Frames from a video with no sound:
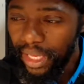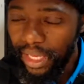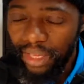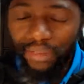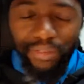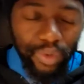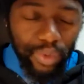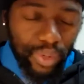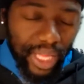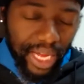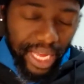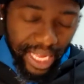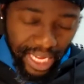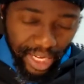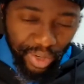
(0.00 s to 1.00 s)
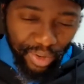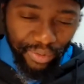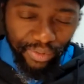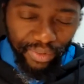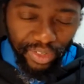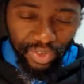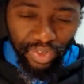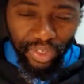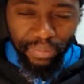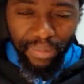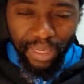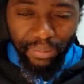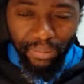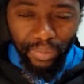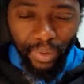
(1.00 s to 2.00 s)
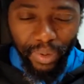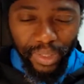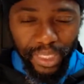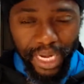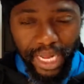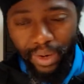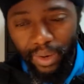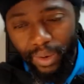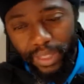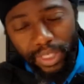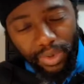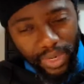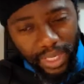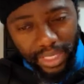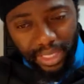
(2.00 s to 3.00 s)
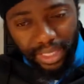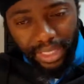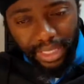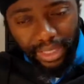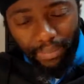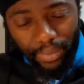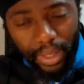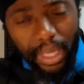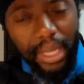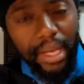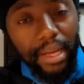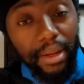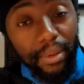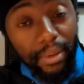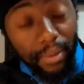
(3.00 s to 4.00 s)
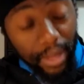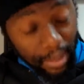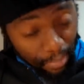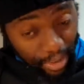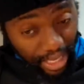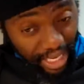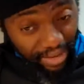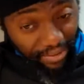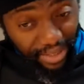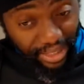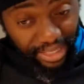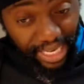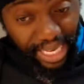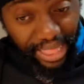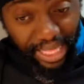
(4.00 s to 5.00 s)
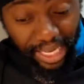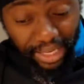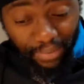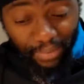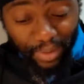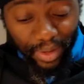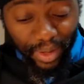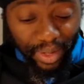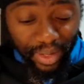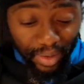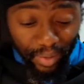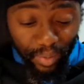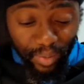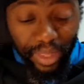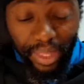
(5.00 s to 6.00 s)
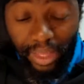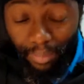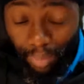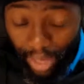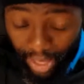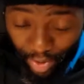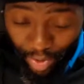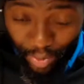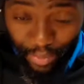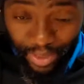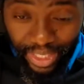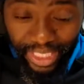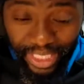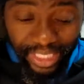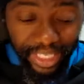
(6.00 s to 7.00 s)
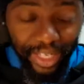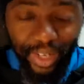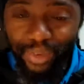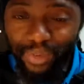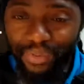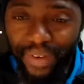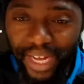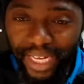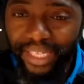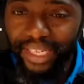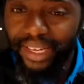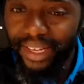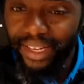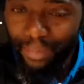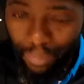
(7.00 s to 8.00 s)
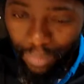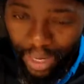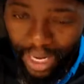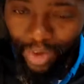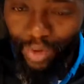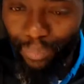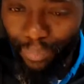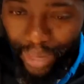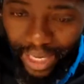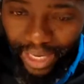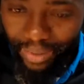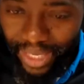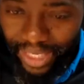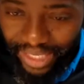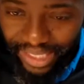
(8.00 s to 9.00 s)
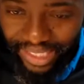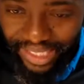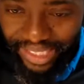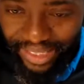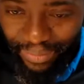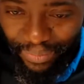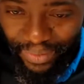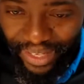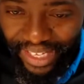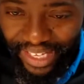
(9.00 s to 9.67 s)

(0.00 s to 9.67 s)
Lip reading: give you that kind of treatment because like, oh, it's racism. But having said that, within the black community, you find black on black racism.